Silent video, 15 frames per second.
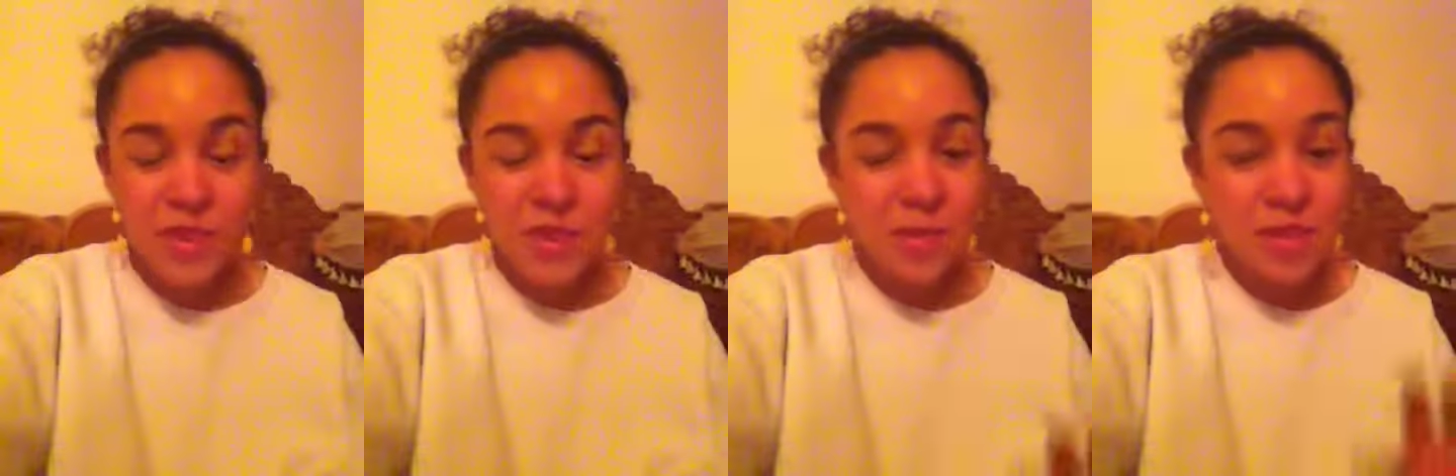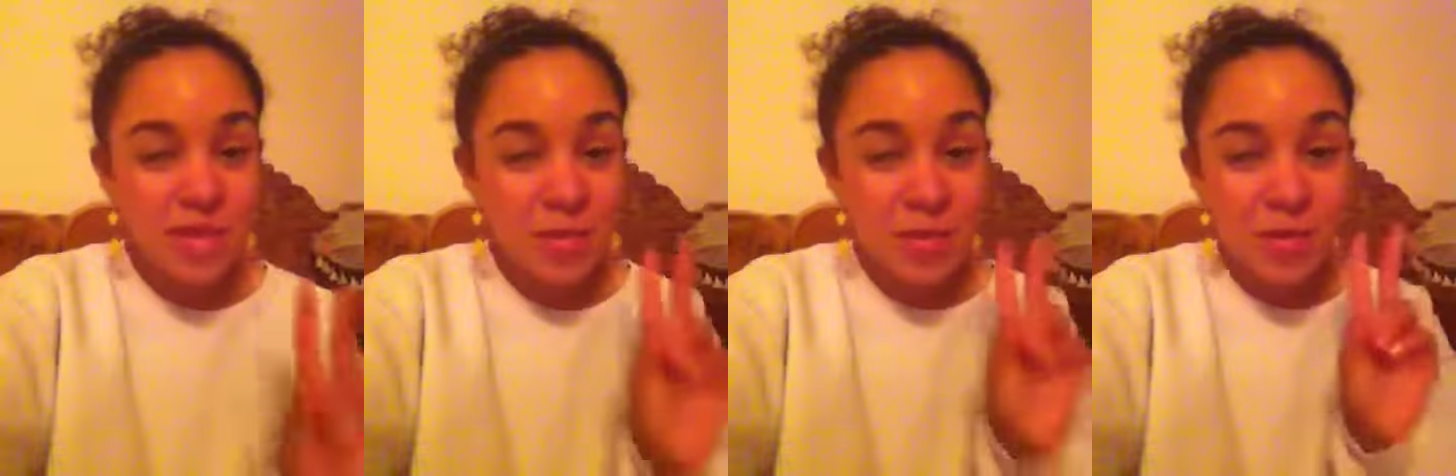
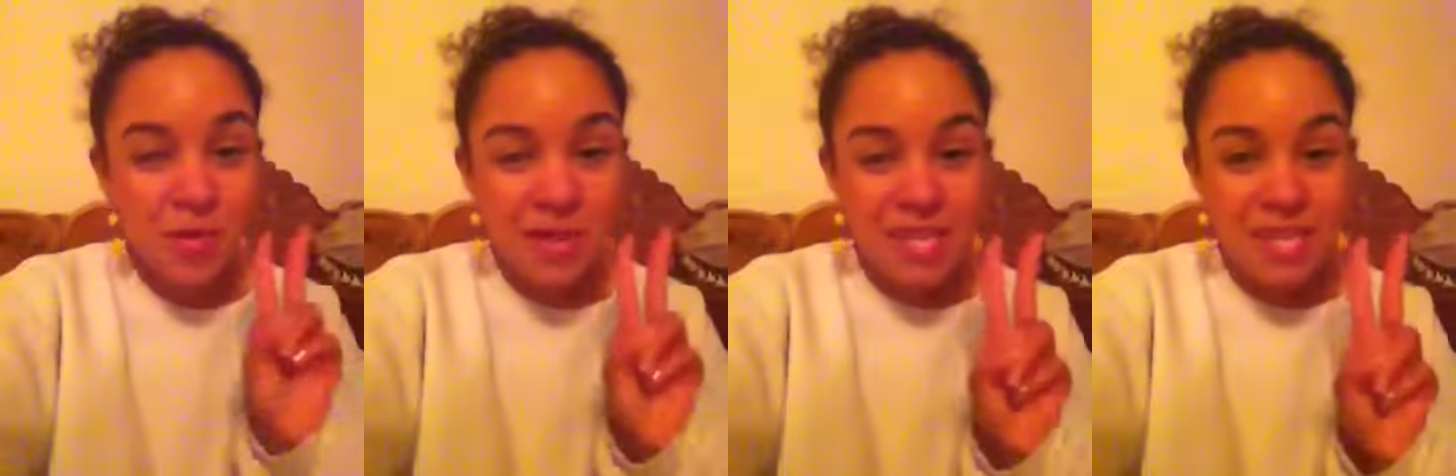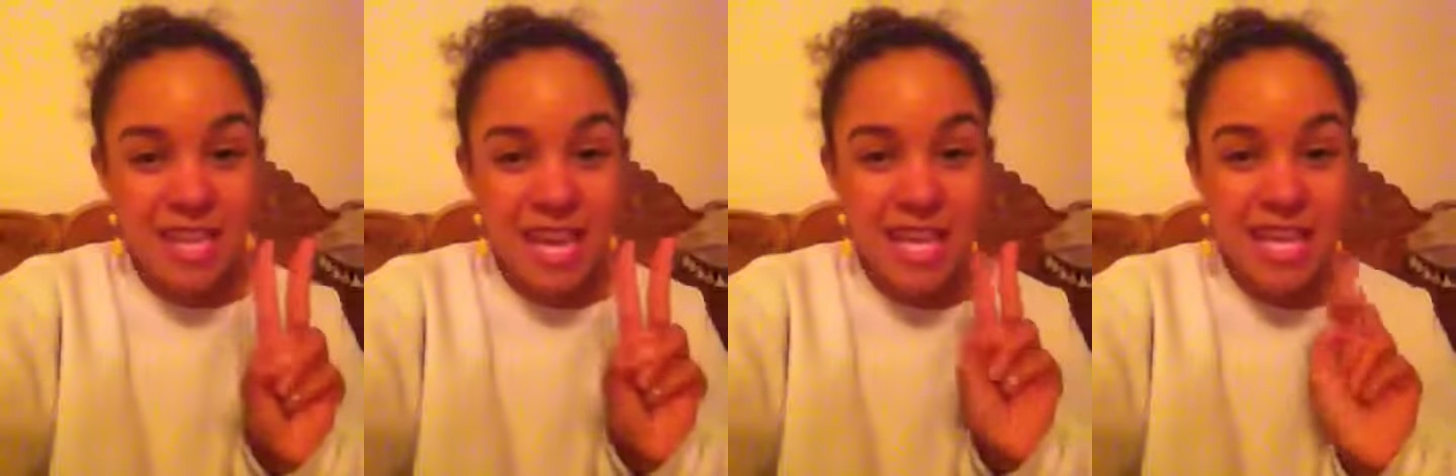which I'm on my
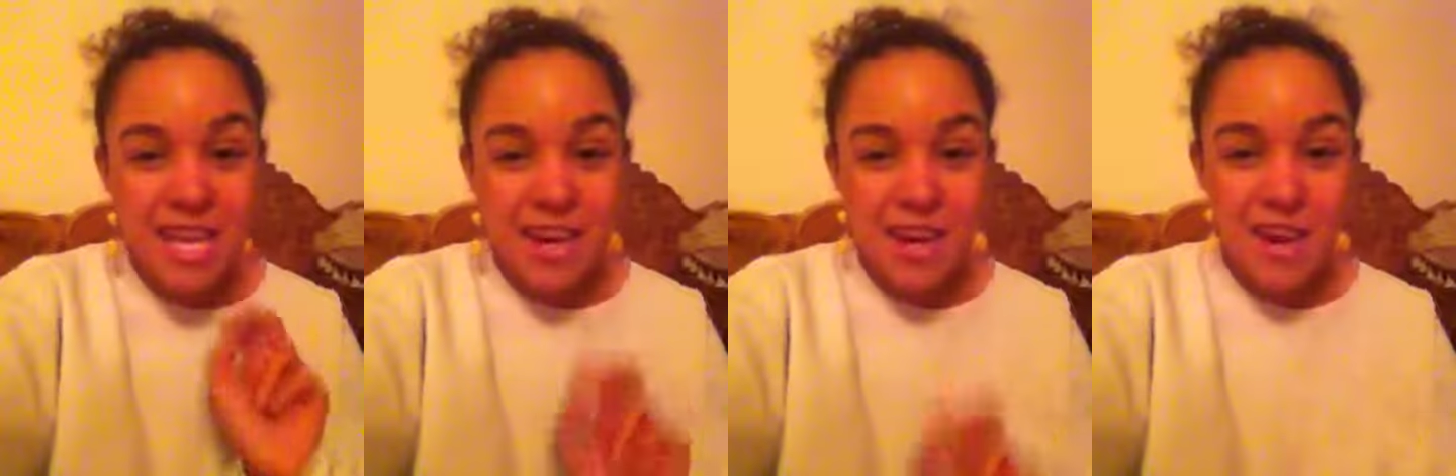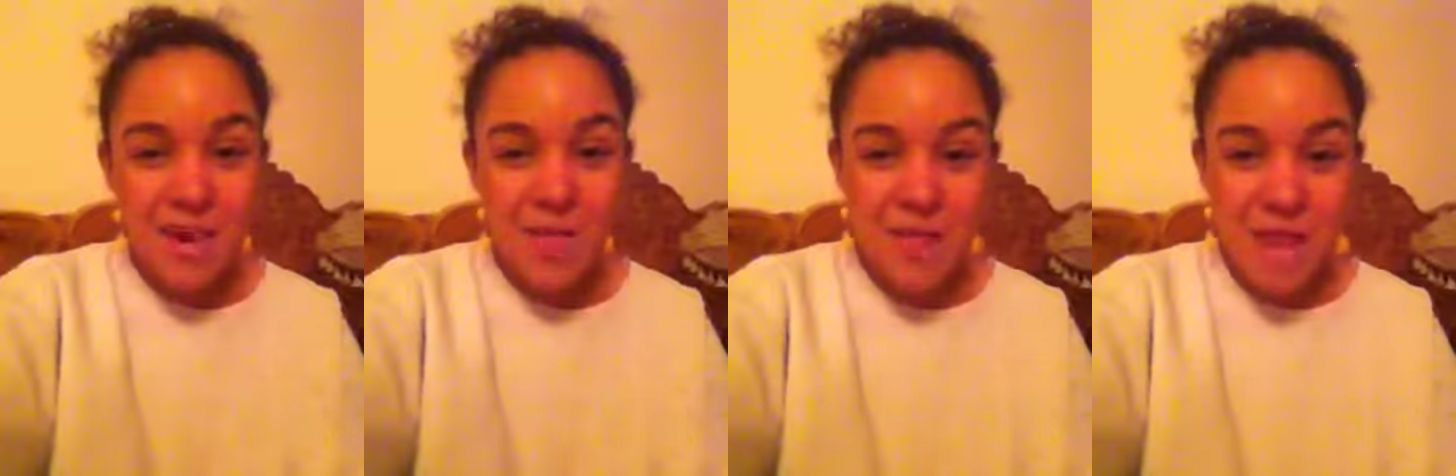second
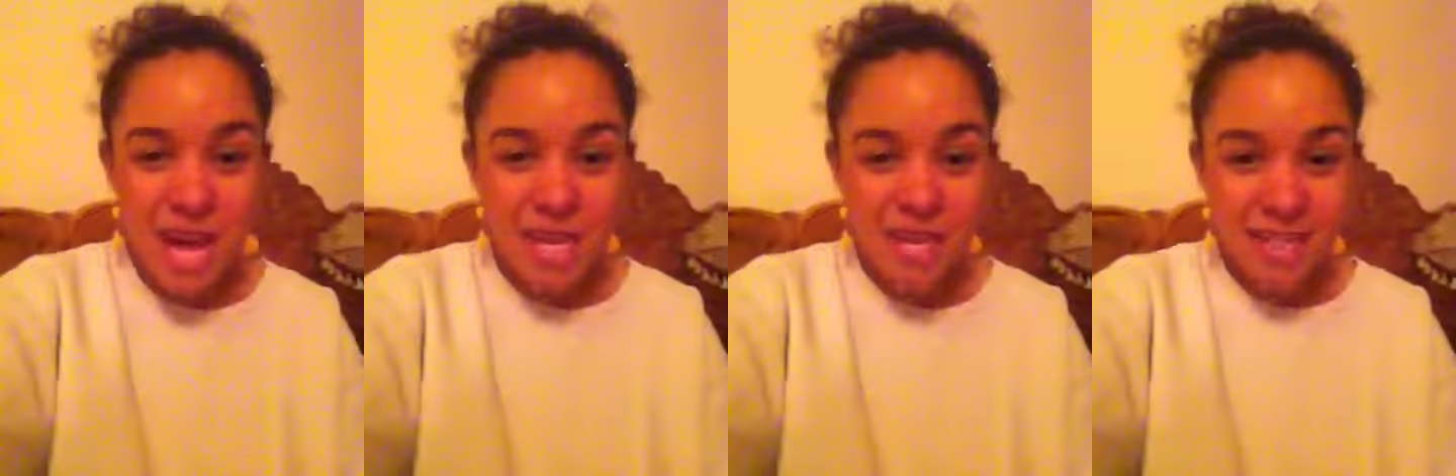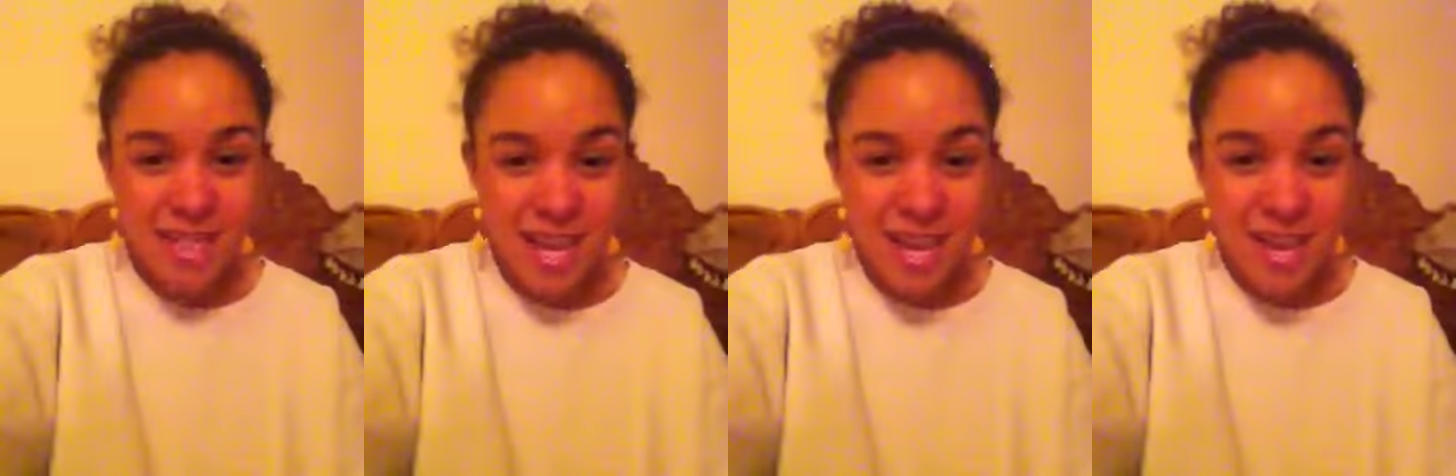
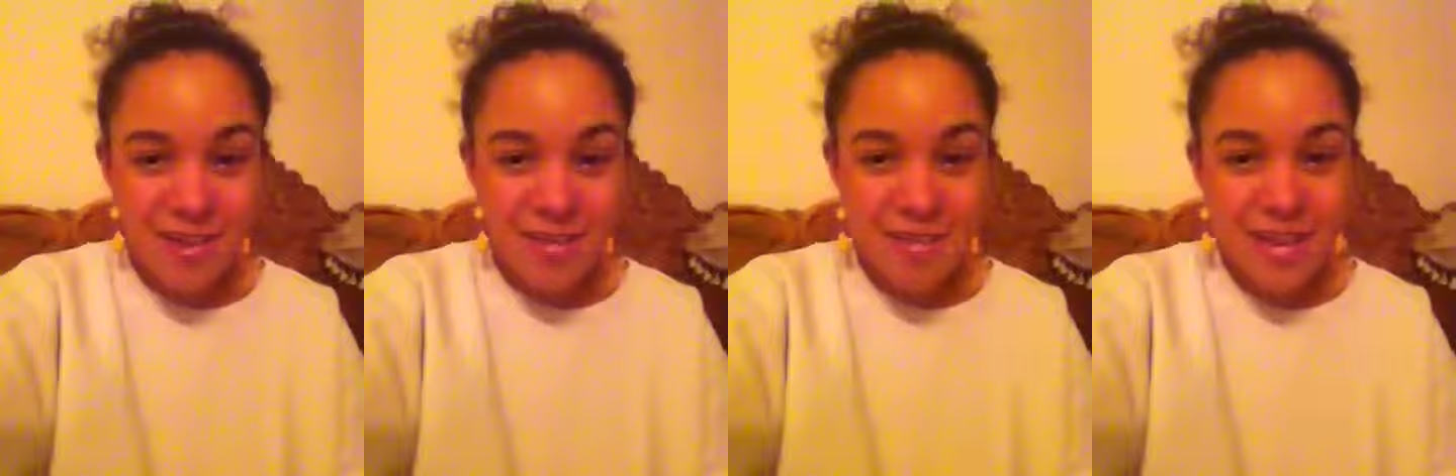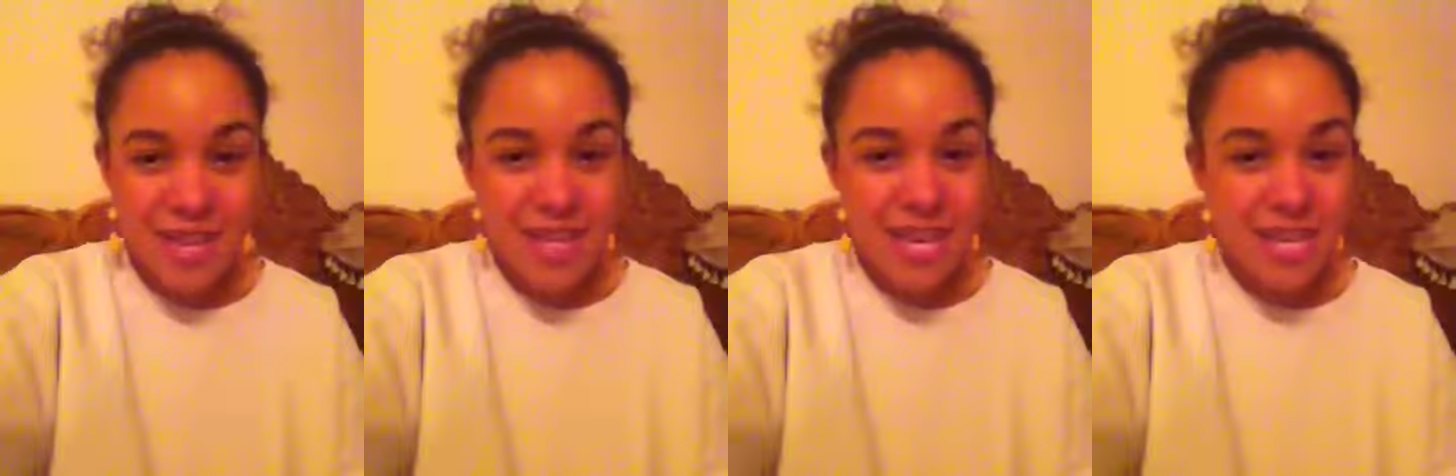compact of,
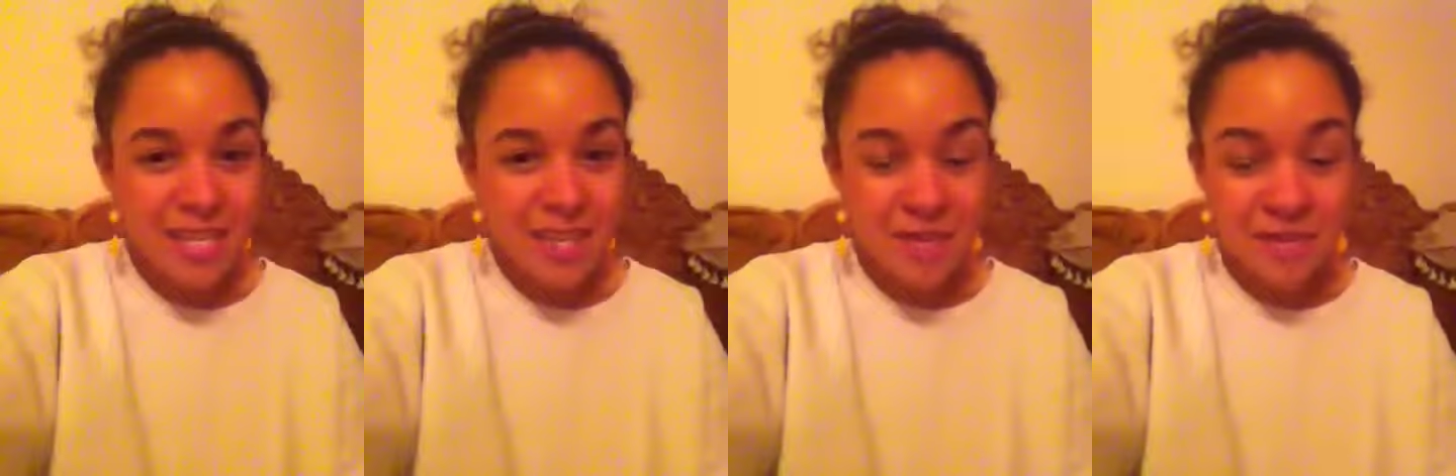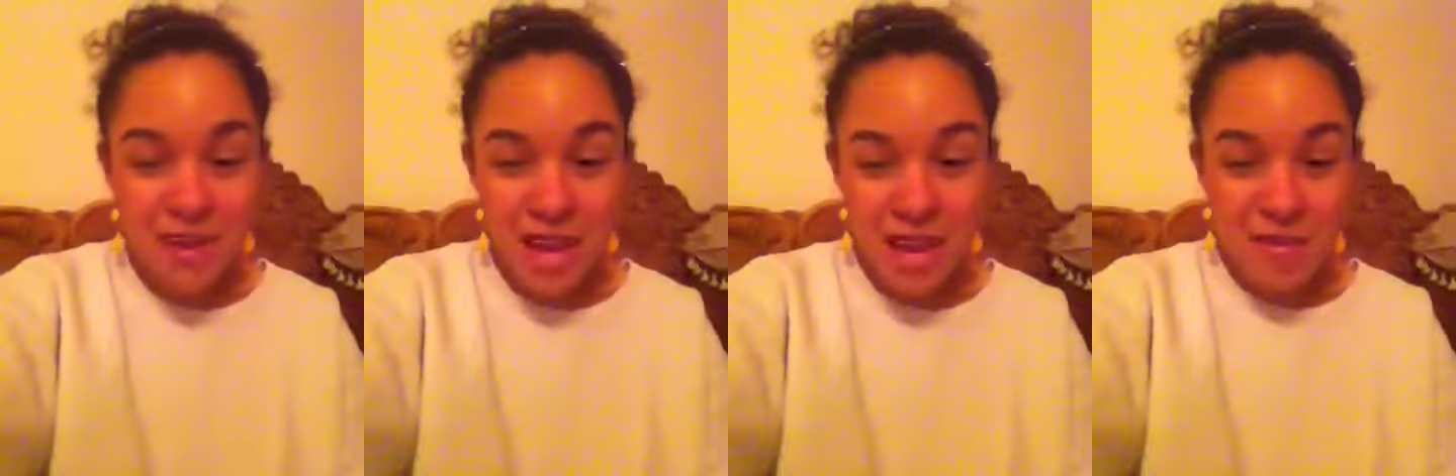and that's a
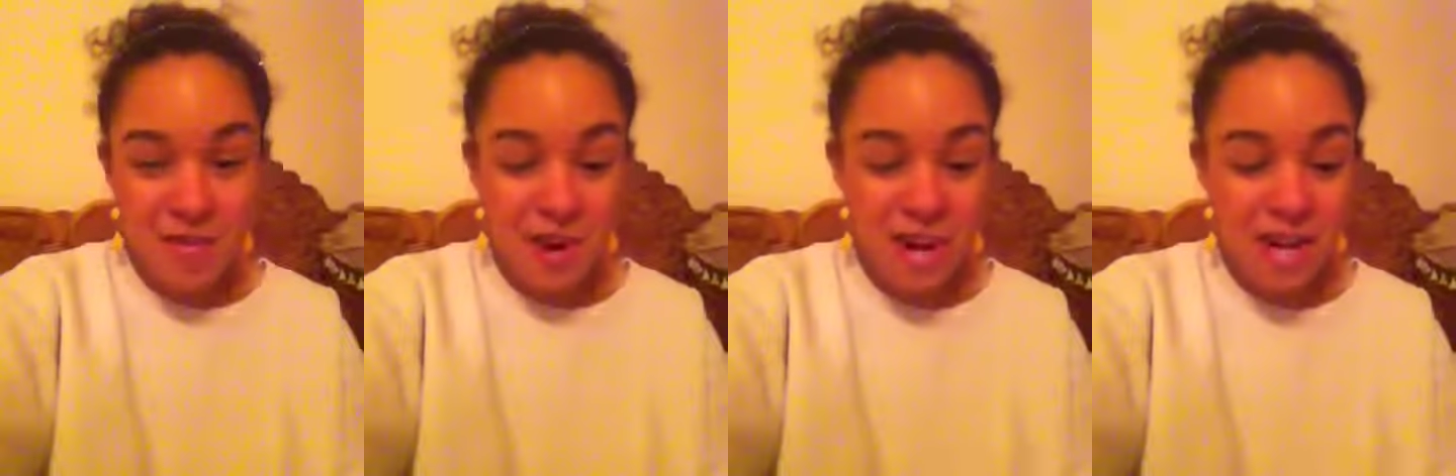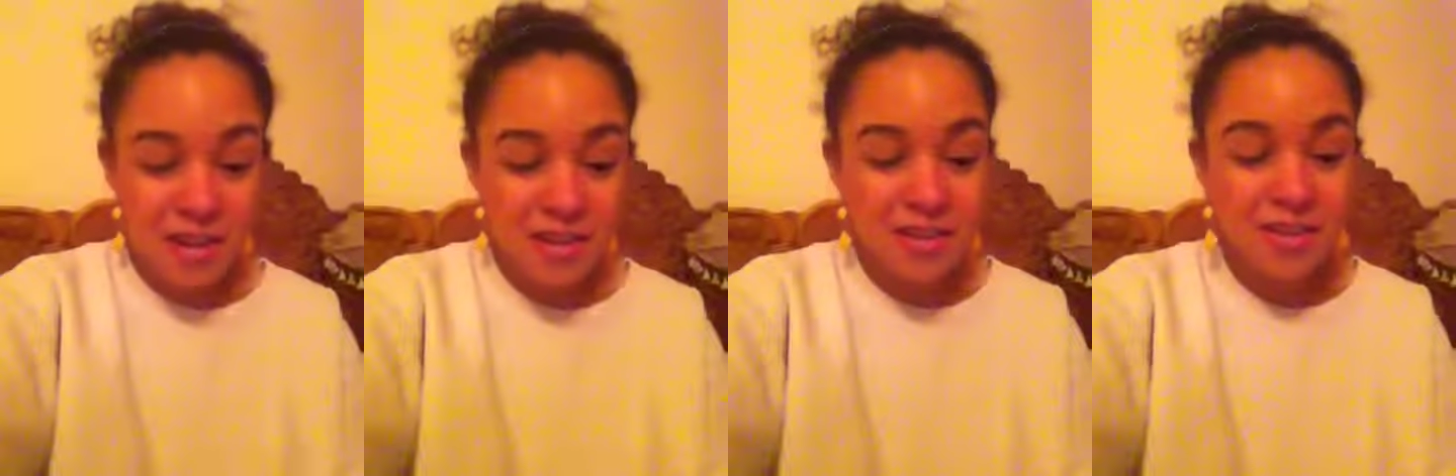
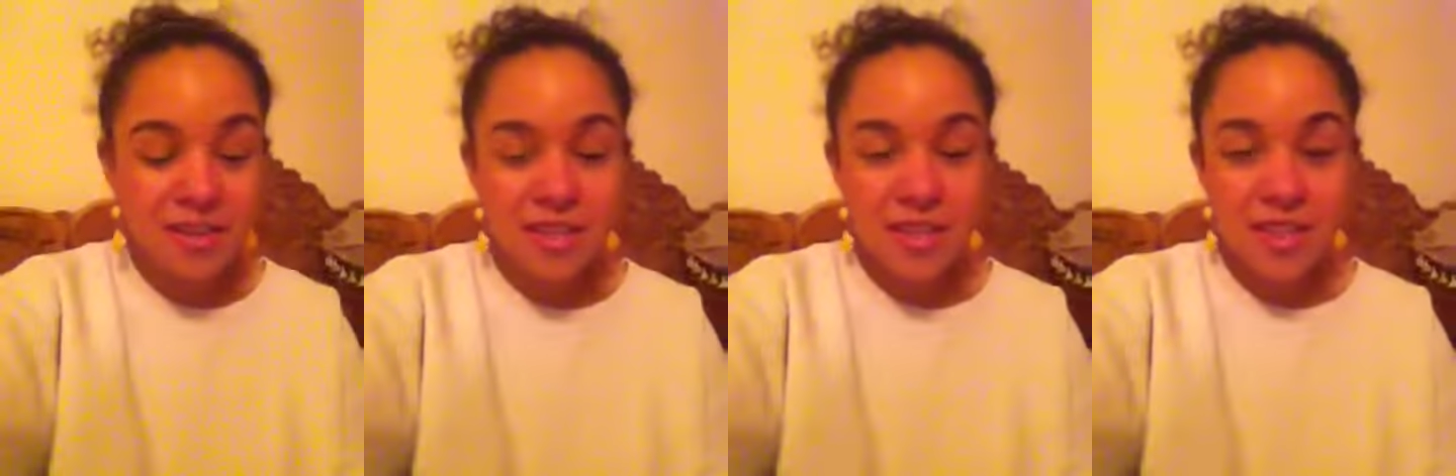favorite.